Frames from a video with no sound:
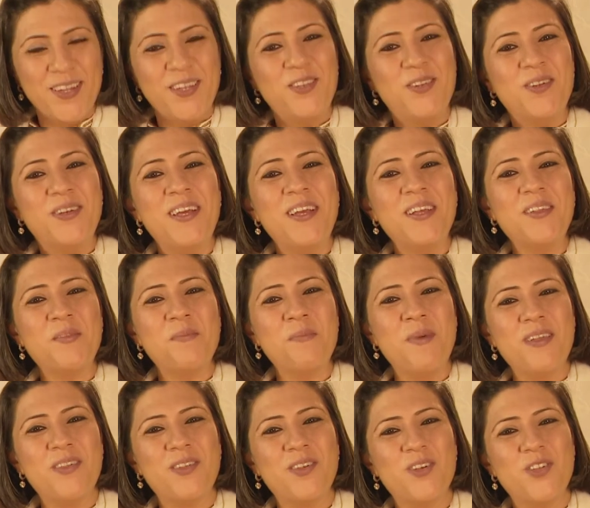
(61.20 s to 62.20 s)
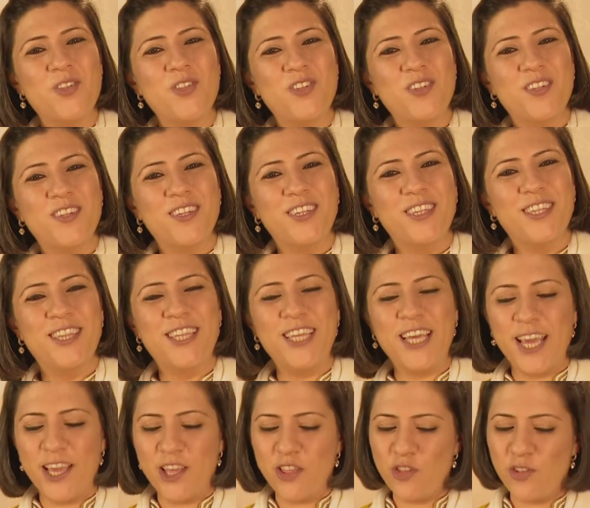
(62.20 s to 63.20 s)
Today's message, the
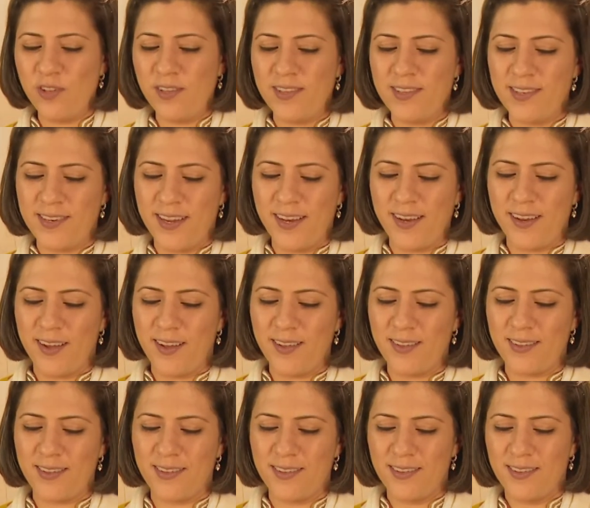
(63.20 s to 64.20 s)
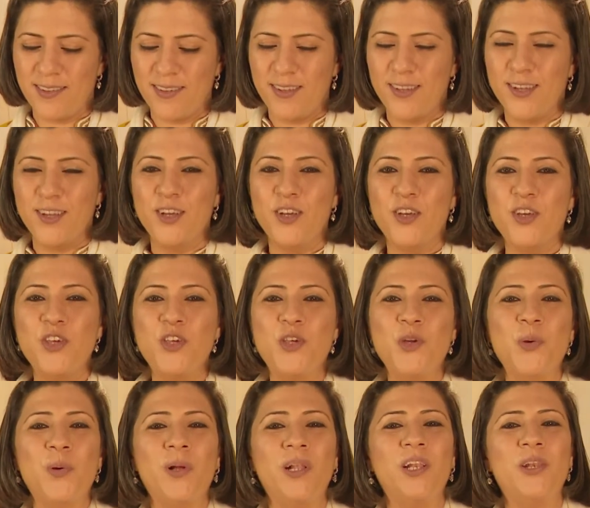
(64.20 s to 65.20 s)
angels tell us,
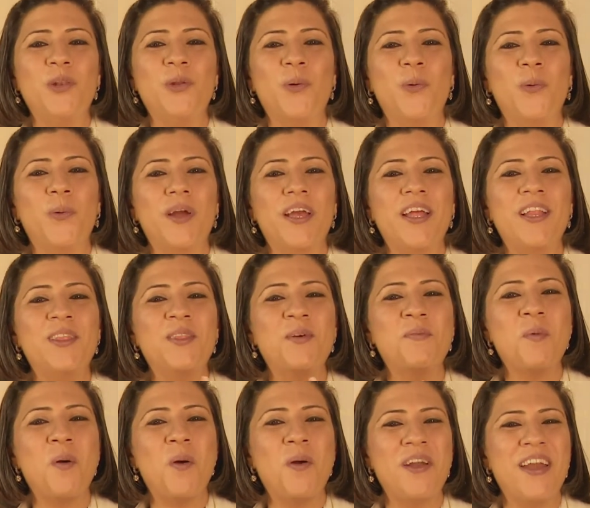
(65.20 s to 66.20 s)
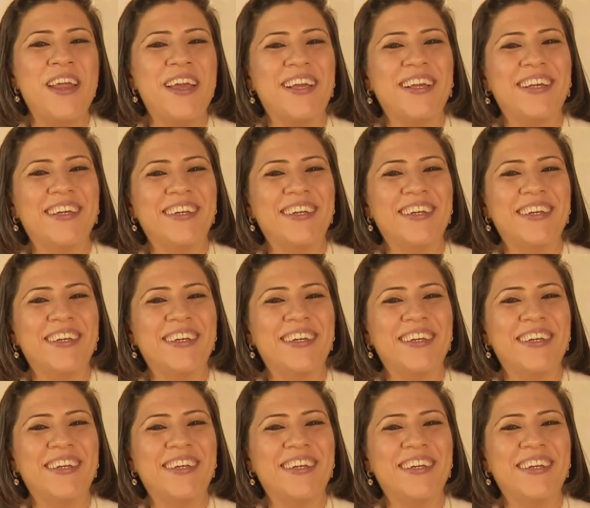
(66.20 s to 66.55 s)
you'll know in the morning.